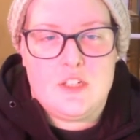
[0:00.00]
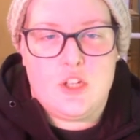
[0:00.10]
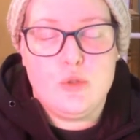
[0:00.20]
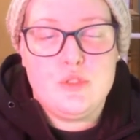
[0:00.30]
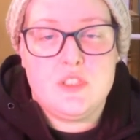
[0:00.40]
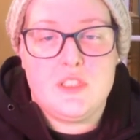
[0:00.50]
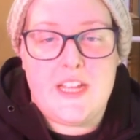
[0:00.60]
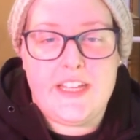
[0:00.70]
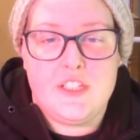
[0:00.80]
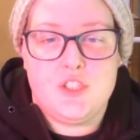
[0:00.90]
Coast
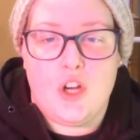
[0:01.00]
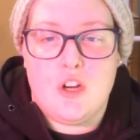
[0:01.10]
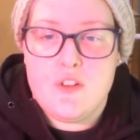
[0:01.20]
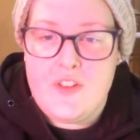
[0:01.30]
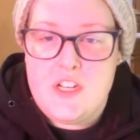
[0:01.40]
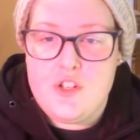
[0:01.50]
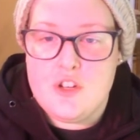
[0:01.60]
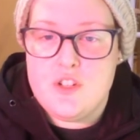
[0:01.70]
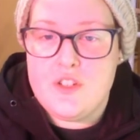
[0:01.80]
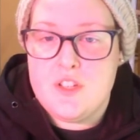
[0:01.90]
Salish art
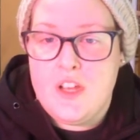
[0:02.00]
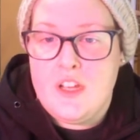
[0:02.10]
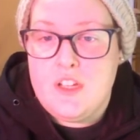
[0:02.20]
features